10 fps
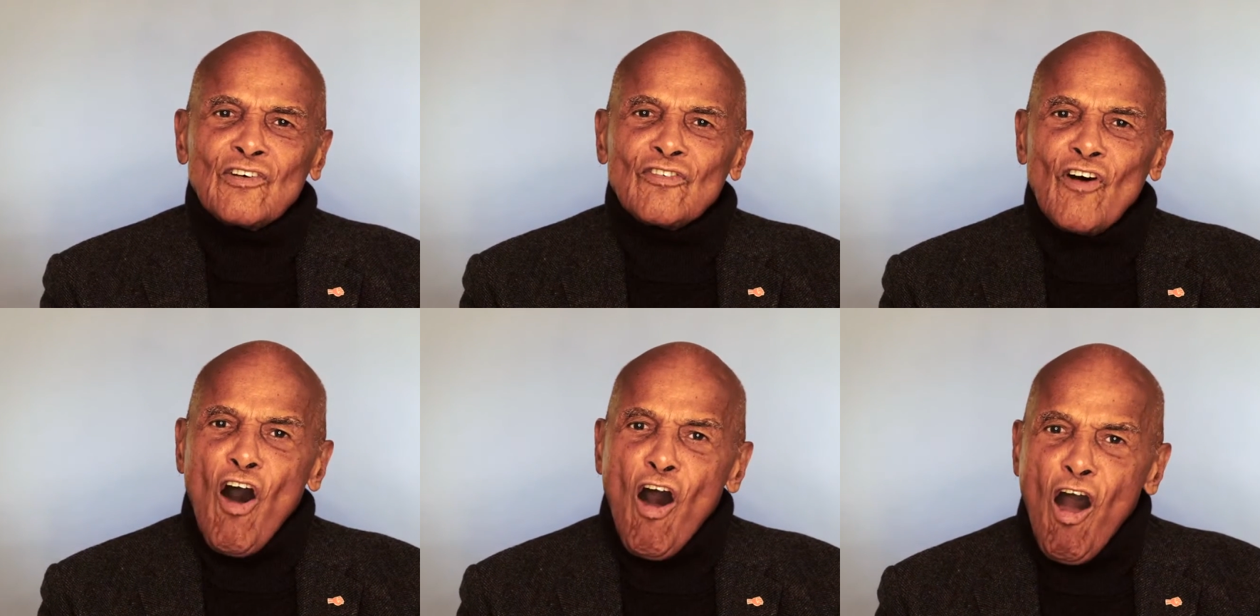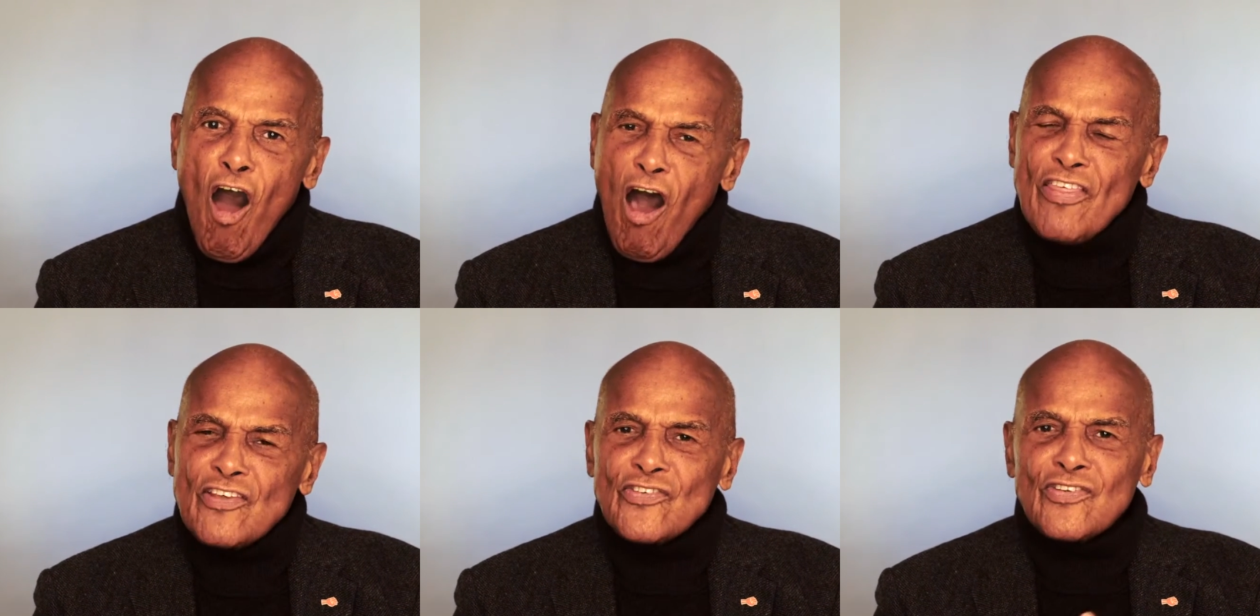for
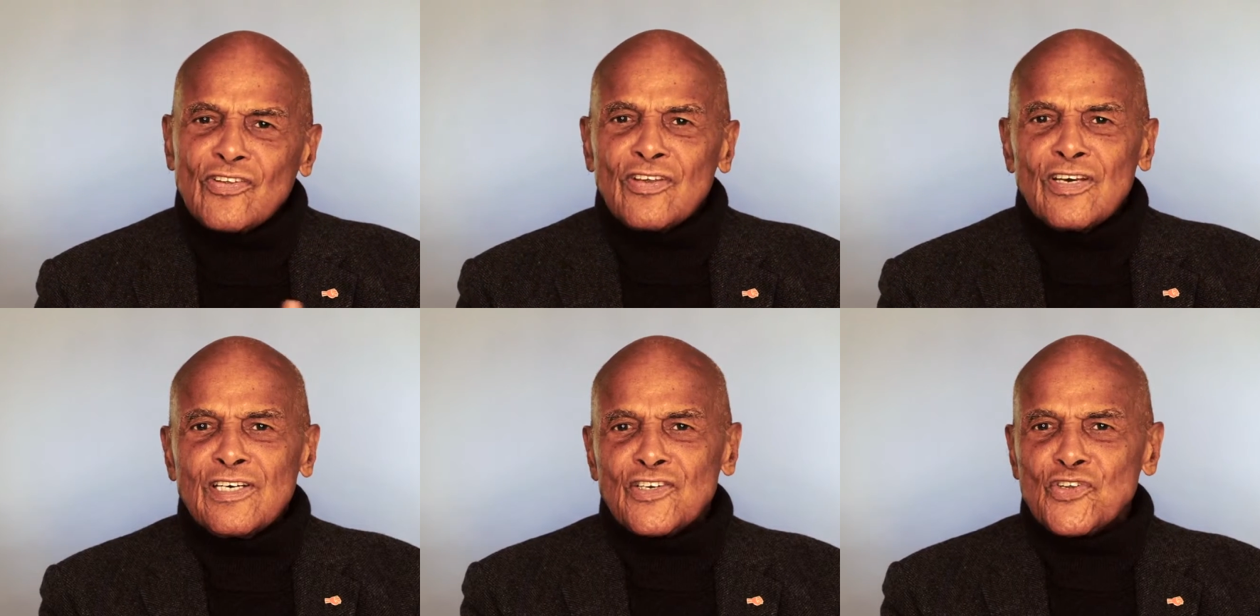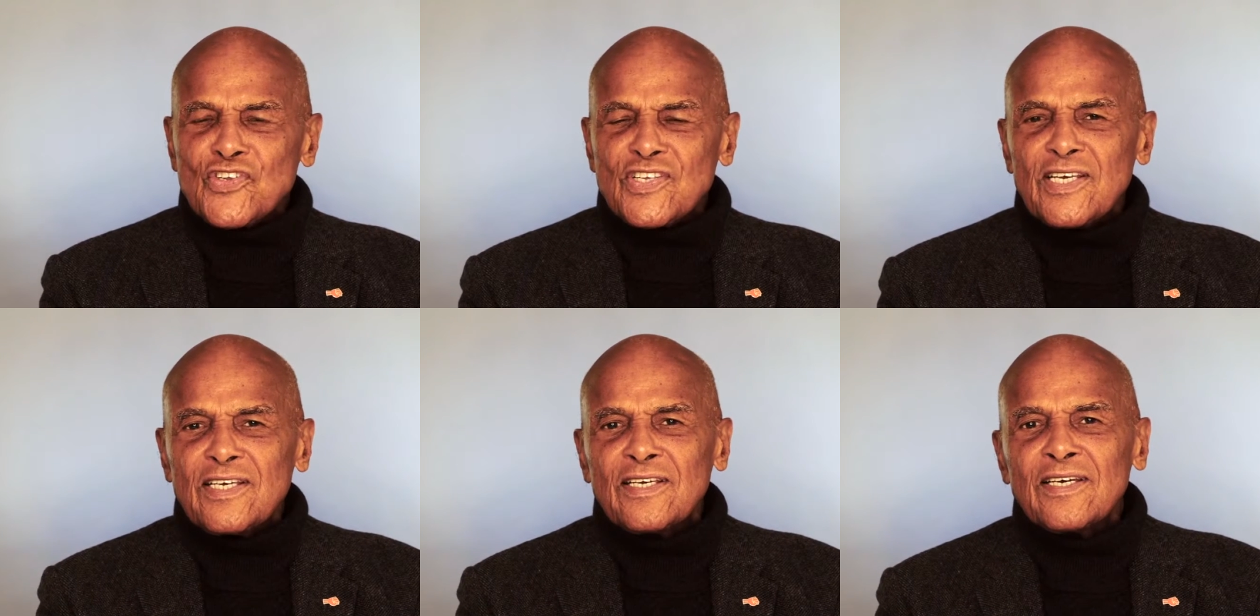others to
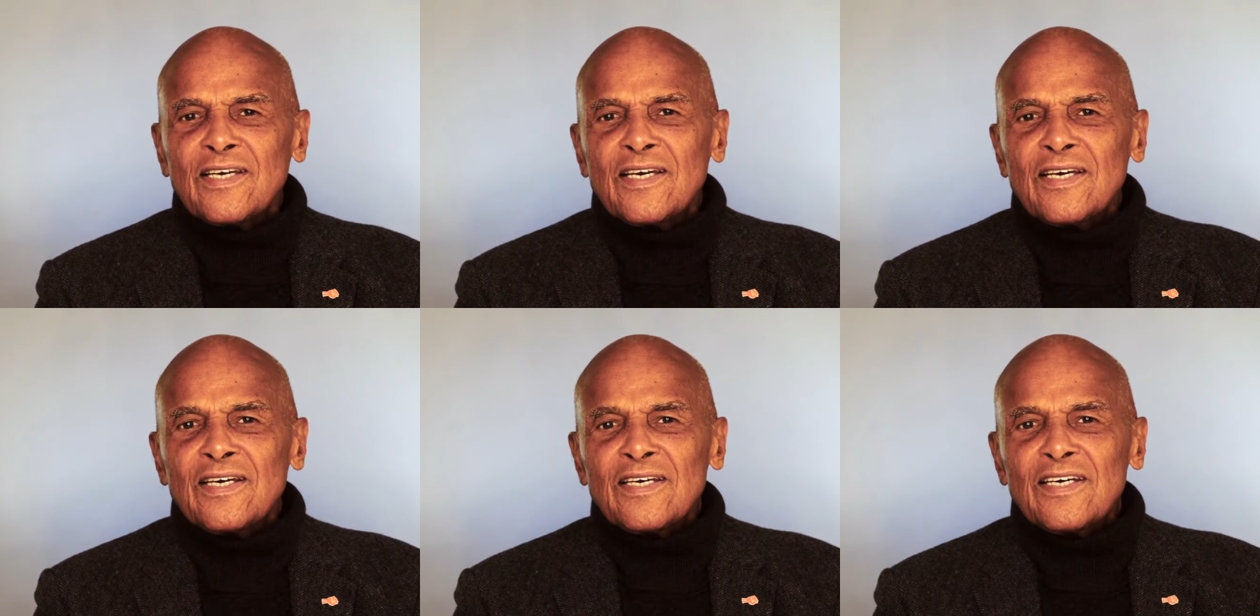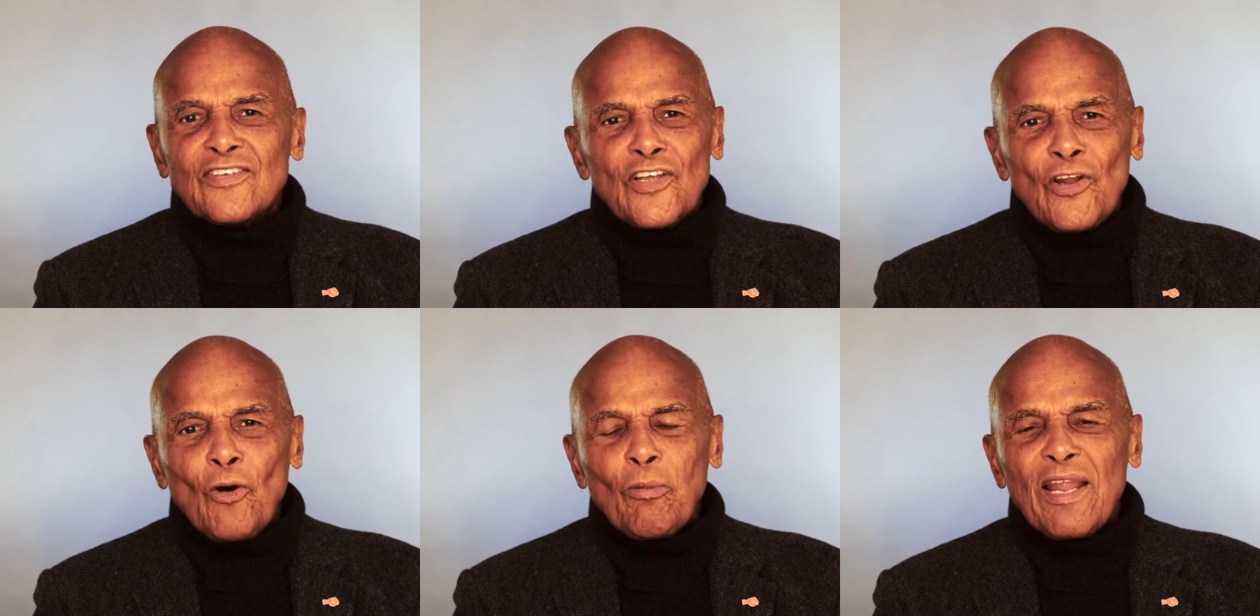see is a
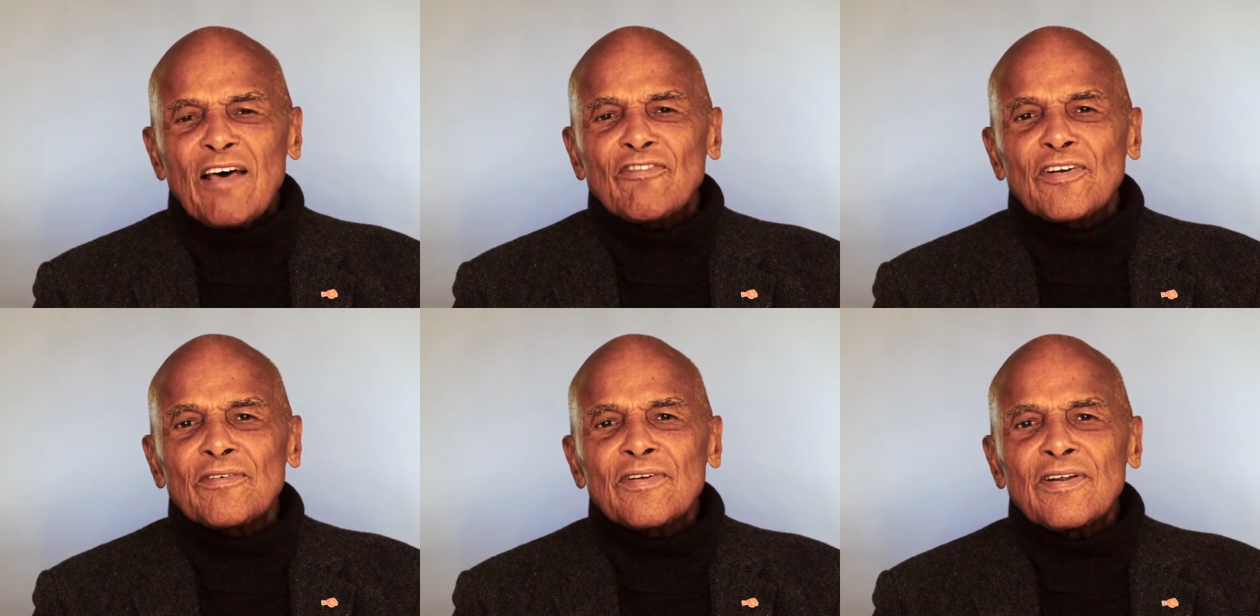noble effort.